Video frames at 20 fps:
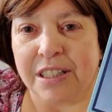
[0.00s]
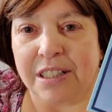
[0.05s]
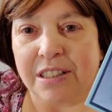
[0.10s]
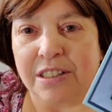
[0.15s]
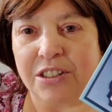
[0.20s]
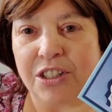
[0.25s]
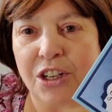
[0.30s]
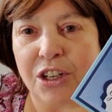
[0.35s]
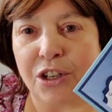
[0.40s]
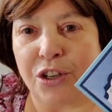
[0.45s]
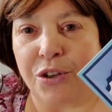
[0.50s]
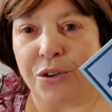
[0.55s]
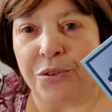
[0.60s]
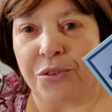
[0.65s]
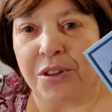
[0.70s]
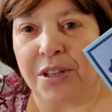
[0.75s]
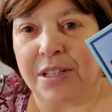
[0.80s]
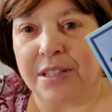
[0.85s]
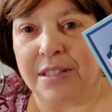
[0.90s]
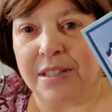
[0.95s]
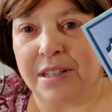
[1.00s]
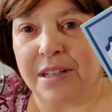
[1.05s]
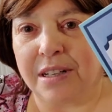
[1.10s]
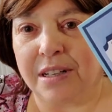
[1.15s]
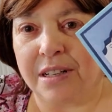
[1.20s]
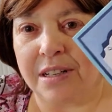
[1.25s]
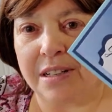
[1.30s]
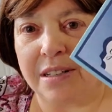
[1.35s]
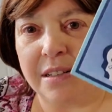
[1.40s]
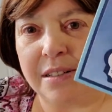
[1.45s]
So this
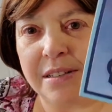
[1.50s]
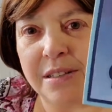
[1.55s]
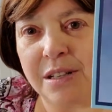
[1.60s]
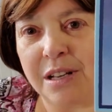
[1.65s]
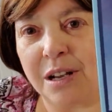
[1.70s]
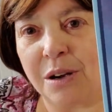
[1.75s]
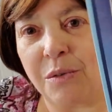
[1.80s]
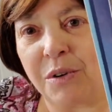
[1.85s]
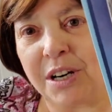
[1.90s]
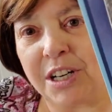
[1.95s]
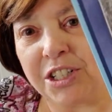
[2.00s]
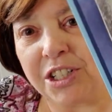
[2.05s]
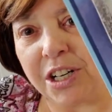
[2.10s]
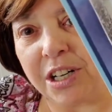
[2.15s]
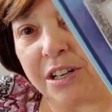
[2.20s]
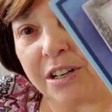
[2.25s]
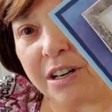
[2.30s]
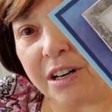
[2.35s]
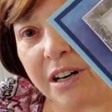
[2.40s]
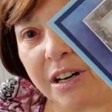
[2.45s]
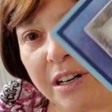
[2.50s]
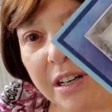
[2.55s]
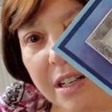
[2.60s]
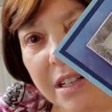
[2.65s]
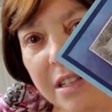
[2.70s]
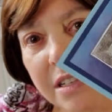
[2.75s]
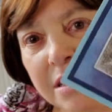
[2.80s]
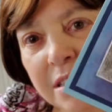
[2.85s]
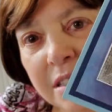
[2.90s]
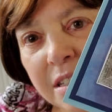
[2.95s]
is what a shaker card
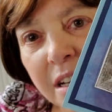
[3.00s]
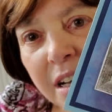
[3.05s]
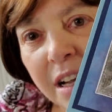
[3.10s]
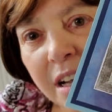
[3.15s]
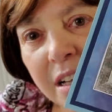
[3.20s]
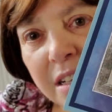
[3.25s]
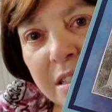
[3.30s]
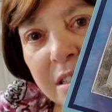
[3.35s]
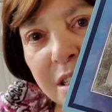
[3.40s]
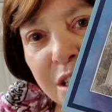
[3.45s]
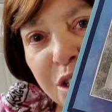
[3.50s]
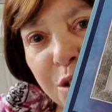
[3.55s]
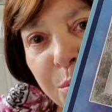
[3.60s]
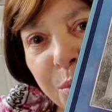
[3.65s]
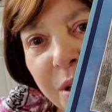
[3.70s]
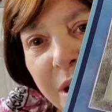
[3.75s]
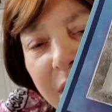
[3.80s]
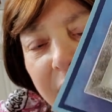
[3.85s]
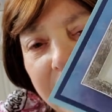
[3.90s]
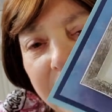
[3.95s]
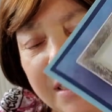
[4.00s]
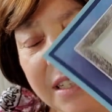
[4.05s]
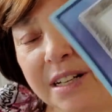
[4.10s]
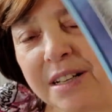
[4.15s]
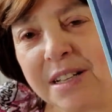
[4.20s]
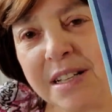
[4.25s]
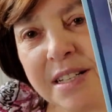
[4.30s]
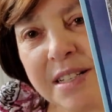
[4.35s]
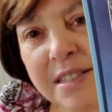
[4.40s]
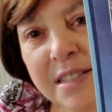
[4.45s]
is. It has little product on
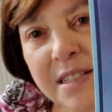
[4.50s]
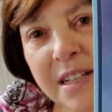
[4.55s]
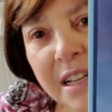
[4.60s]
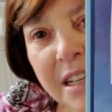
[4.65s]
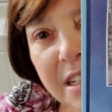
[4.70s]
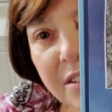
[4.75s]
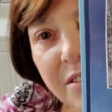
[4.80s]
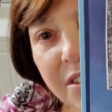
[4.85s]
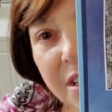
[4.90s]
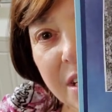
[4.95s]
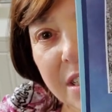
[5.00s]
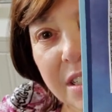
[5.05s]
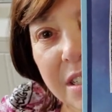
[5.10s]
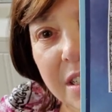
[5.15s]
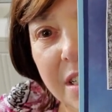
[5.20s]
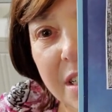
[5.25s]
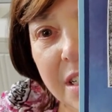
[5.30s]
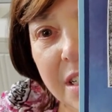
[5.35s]
the inside of the